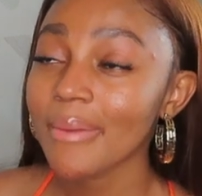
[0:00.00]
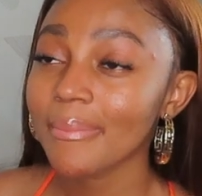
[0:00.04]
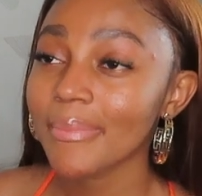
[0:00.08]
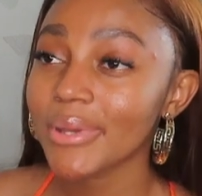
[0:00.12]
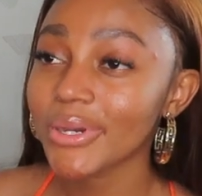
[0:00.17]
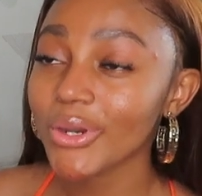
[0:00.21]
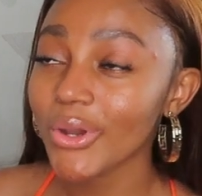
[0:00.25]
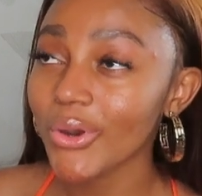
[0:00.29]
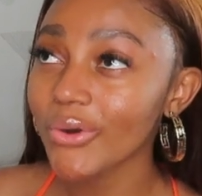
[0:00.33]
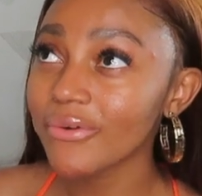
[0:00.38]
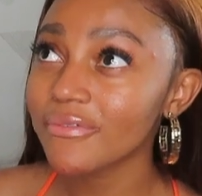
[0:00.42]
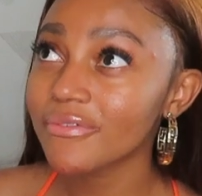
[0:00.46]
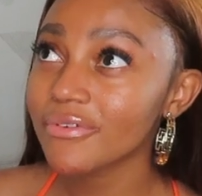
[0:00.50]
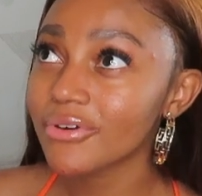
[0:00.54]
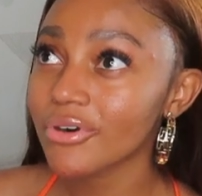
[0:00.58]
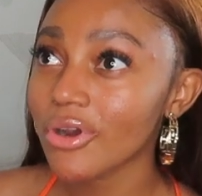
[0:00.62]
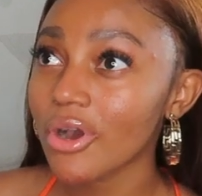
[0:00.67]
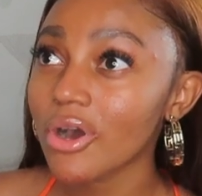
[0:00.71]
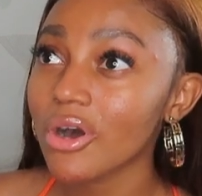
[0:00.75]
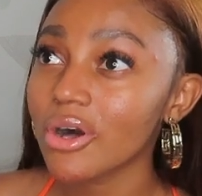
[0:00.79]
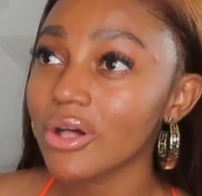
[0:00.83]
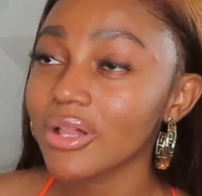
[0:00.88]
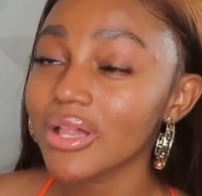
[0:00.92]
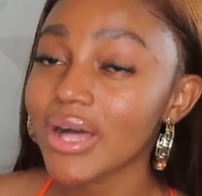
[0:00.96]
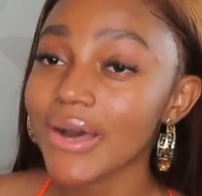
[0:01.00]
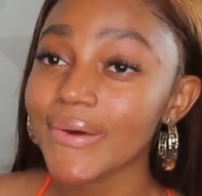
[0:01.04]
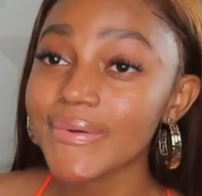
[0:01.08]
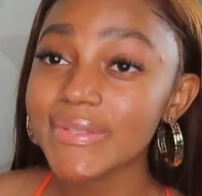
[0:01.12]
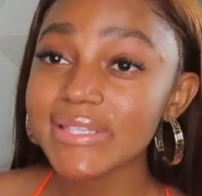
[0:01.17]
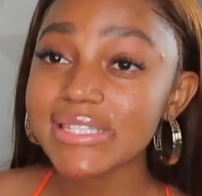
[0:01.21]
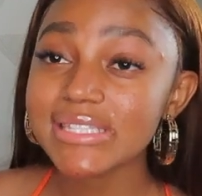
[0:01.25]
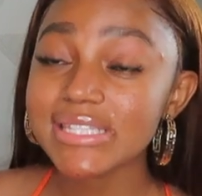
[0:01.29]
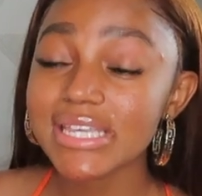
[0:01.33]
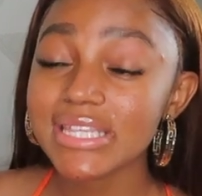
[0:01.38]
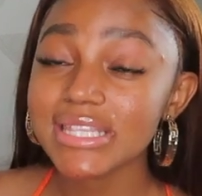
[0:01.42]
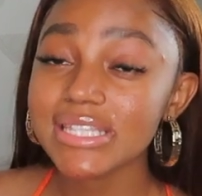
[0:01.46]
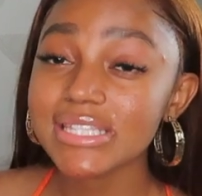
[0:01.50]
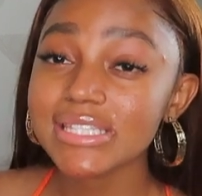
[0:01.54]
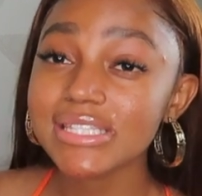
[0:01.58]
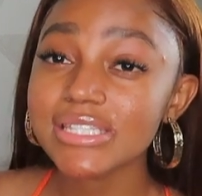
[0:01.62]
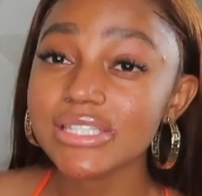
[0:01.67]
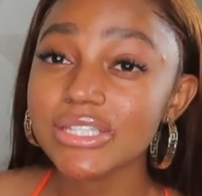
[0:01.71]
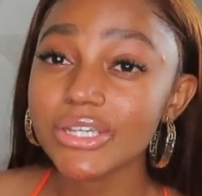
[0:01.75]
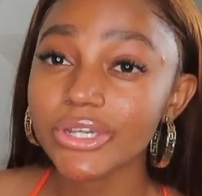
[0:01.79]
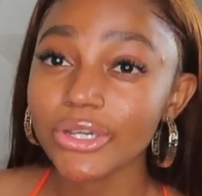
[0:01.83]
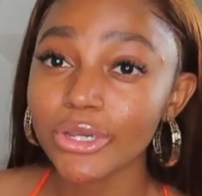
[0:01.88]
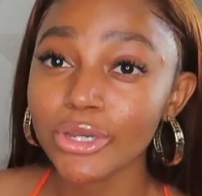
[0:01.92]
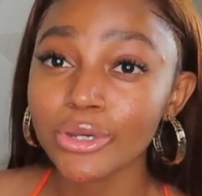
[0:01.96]
But overall, I would say this
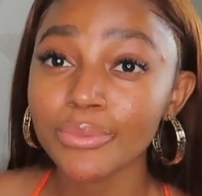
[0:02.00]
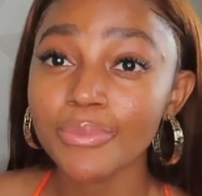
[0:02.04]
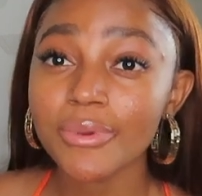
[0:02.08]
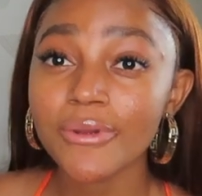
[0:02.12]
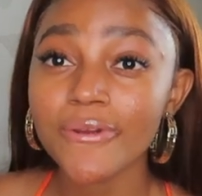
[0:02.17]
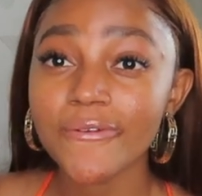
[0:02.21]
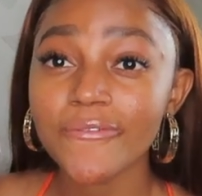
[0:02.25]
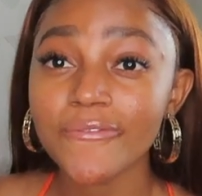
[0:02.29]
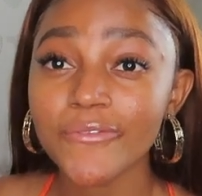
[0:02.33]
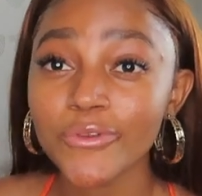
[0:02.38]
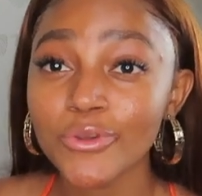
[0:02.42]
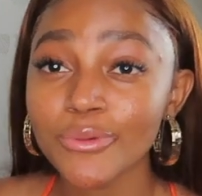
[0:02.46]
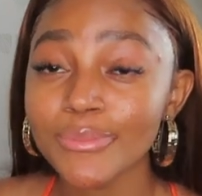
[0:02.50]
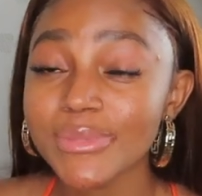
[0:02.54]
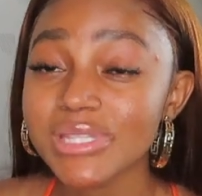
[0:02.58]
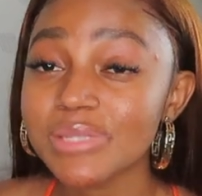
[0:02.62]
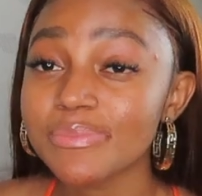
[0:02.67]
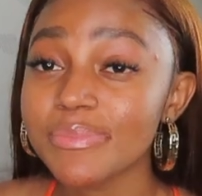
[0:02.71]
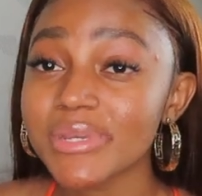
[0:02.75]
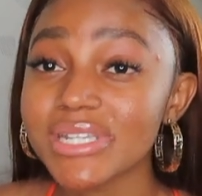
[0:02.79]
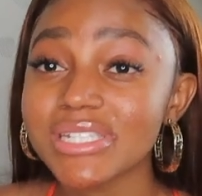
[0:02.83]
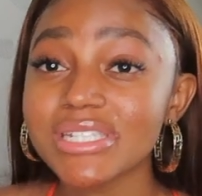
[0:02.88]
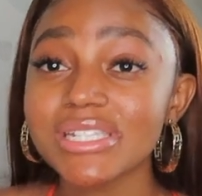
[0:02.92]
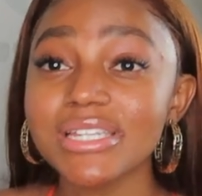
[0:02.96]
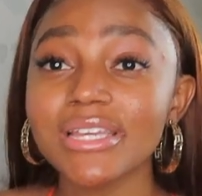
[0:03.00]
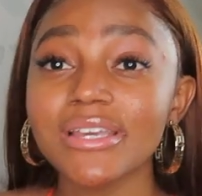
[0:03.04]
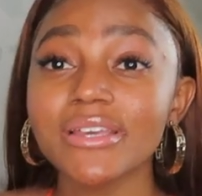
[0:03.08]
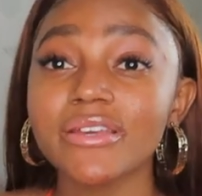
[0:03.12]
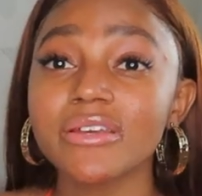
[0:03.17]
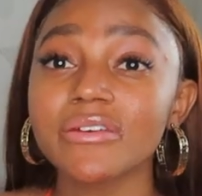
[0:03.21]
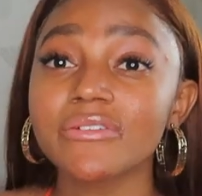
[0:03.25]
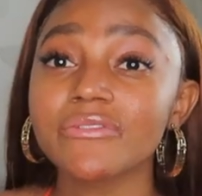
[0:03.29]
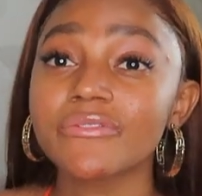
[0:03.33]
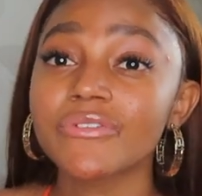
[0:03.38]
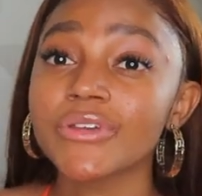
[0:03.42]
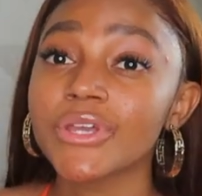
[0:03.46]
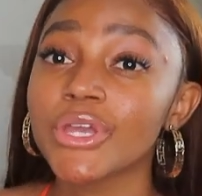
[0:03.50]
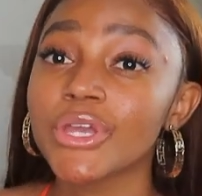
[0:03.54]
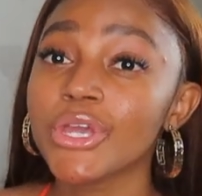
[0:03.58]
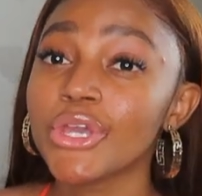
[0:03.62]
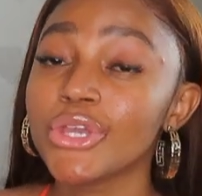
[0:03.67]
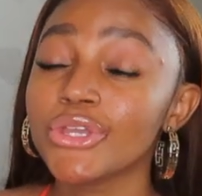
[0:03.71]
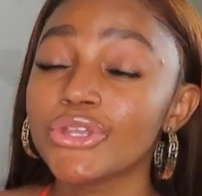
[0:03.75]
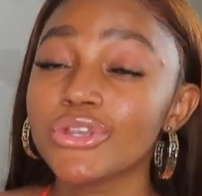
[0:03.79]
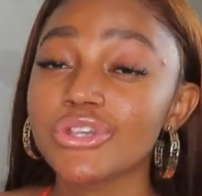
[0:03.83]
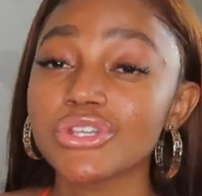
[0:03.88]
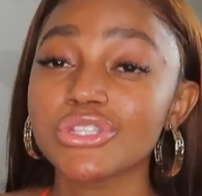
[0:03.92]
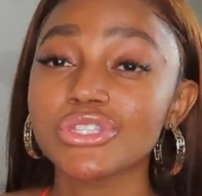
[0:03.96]
is a good perfume, especially if
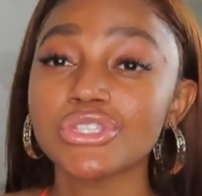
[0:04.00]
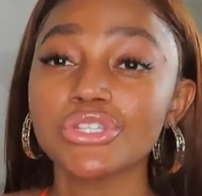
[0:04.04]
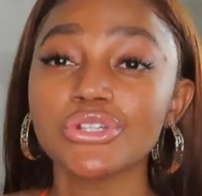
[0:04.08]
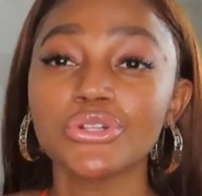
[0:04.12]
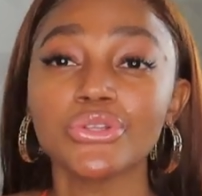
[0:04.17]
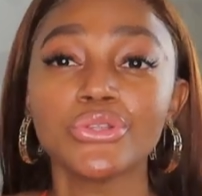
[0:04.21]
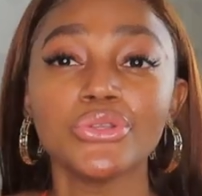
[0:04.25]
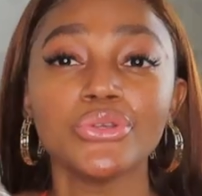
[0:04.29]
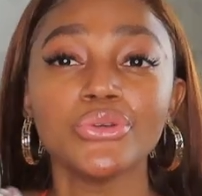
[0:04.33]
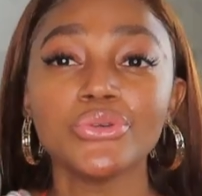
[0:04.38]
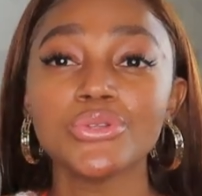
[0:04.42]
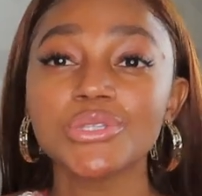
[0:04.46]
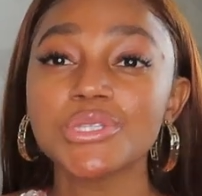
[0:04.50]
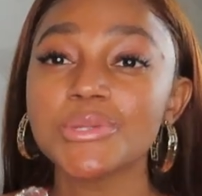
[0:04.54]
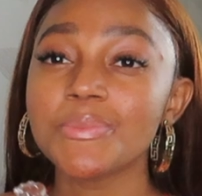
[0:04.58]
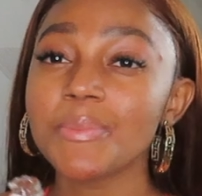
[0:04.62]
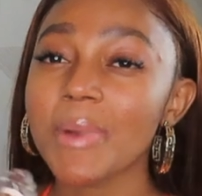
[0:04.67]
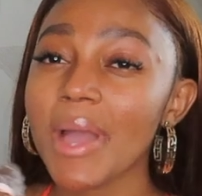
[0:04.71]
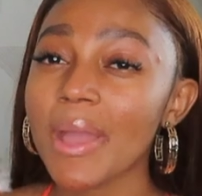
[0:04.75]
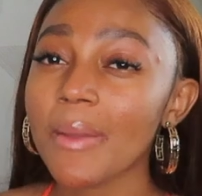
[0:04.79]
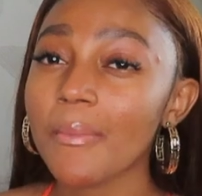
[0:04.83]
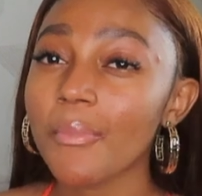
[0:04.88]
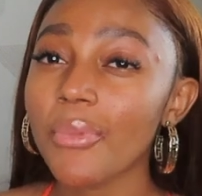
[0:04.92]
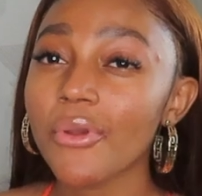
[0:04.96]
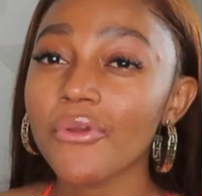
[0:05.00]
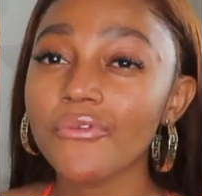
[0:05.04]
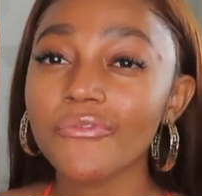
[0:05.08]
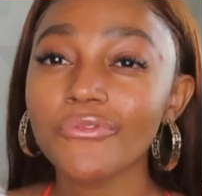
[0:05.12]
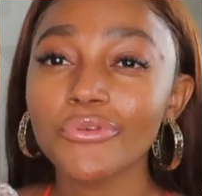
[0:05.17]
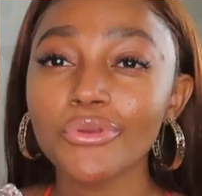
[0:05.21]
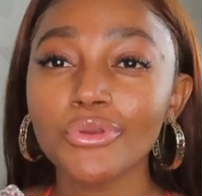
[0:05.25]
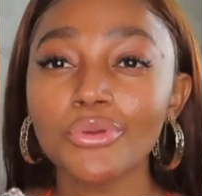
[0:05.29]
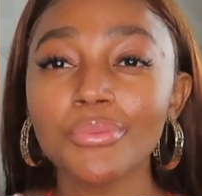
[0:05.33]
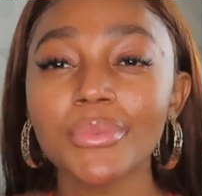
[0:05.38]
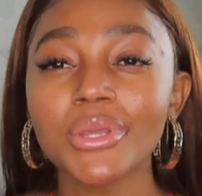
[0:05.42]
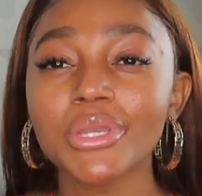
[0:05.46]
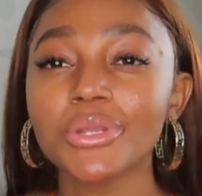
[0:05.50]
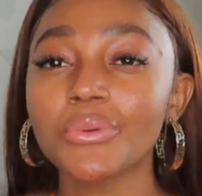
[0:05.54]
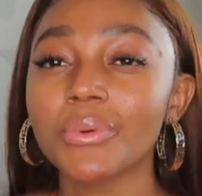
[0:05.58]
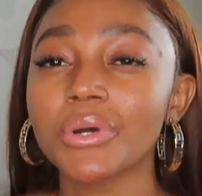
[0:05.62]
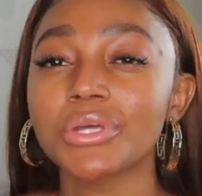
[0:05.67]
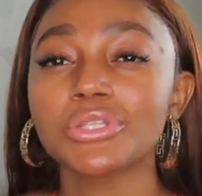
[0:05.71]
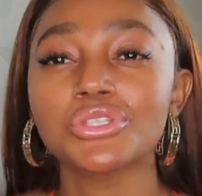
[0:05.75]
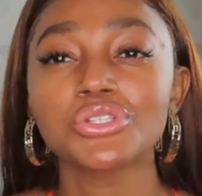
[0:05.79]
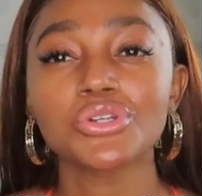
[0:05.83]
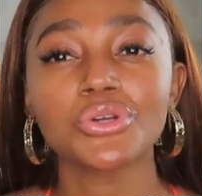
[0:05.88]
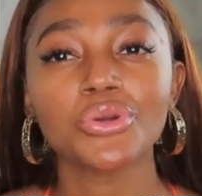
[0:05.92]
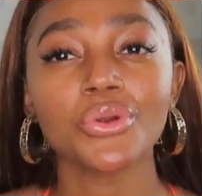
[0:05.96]
you're still new to buying perfume and you
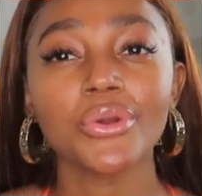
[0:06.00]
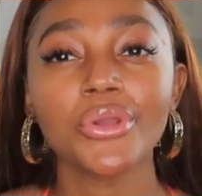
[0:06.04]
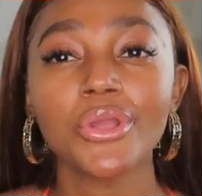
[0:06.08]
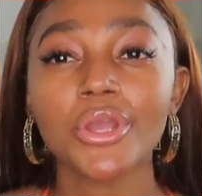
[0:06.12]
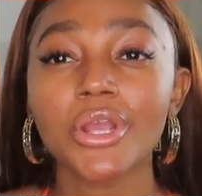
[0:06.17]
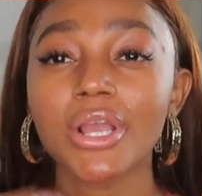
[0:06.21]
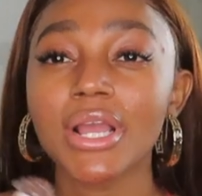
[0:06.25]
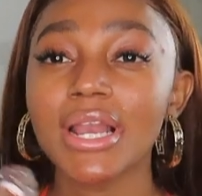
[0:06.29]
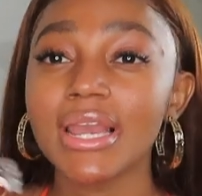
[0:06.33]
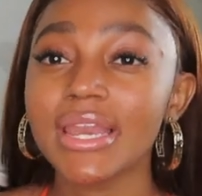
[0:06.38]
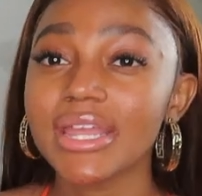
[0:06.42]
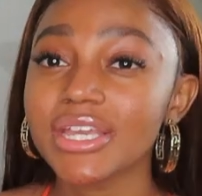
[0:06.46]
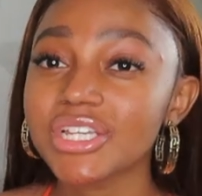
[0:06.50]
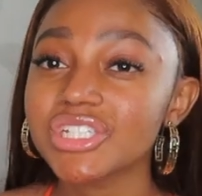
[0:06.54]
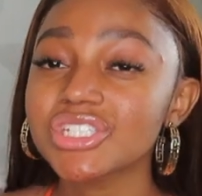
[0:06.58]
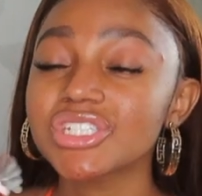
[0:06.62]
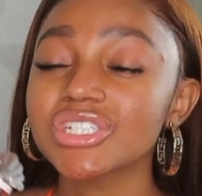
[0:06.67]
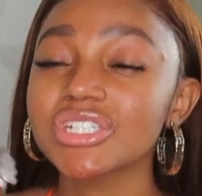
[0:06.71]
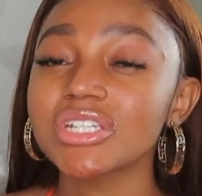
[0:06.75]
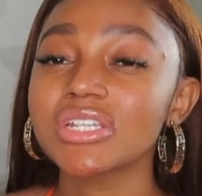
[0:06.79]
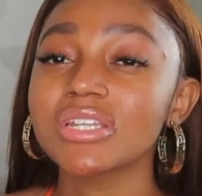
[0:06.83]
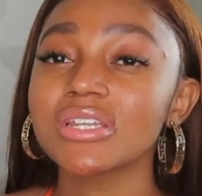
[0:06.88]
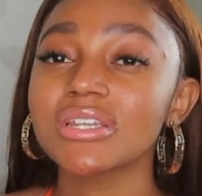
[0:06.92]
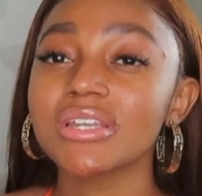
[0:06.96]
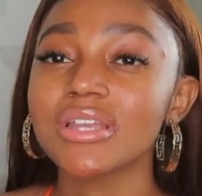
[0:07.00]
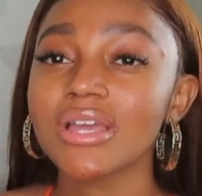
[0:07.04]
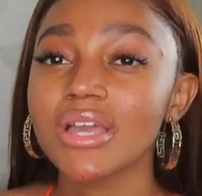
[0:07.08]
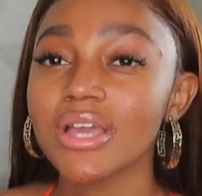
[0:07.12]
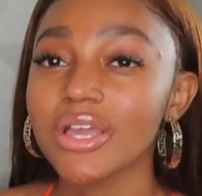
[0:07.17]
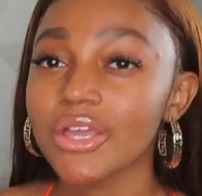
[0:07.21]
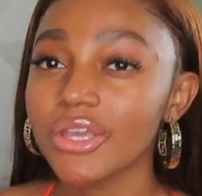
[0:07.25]
want to grow your collection.